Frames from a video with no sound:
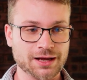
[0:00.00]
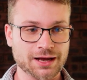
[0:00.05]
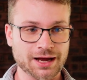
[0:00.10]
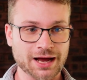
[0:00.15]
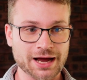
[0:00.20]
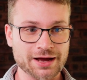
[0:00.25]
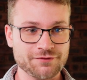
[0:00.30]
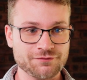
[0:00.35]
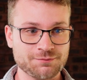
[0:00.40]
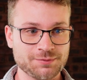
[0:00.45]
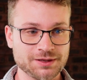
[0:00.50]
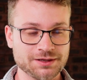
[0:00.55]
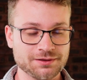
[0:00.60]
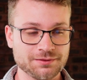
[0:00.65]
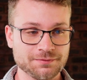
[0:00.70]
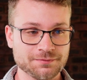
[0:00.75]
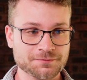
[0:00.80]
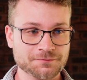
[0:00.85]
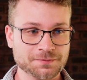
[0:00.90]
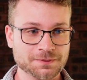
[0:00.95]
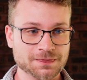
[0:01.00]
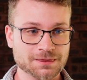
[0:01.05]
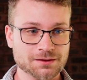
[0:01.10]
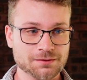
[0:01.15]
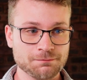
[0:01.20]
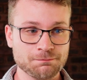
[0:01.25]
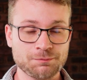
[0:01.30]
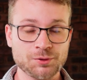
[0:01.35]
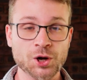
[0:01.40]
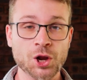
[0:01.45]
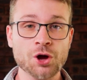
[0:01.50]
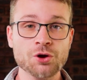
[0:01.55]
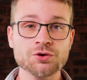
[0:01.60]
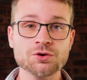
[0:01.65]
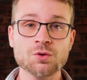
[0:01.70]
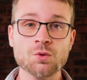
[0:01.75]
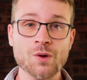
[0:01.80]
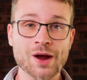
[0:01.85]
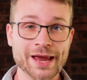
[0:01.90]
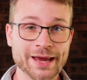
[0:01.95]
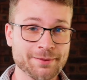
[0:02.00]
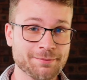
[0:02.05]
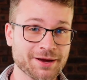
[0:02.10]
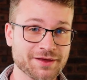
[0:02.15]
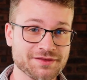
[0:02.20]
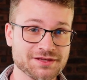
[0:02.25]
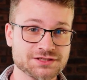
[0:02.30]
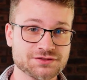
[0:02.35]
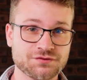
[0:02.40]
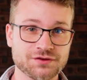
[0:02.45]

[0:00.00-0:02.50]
I've been blown away by these